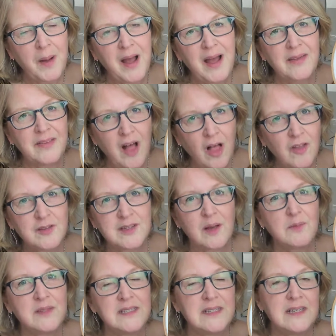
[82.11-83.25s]
by the colors I
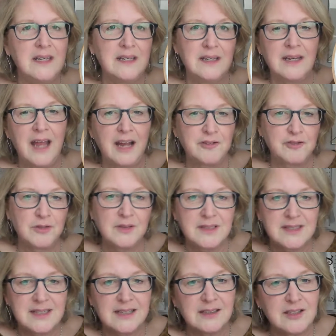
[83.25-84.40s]
was seeing in
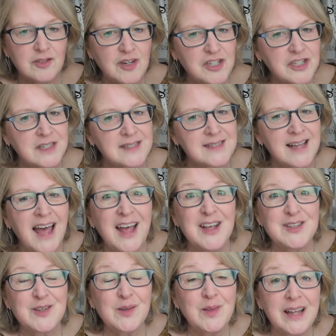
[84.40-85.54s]
naturalist illustrations.
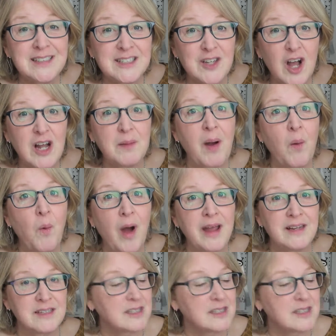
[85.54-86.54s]
So let's talk about why it's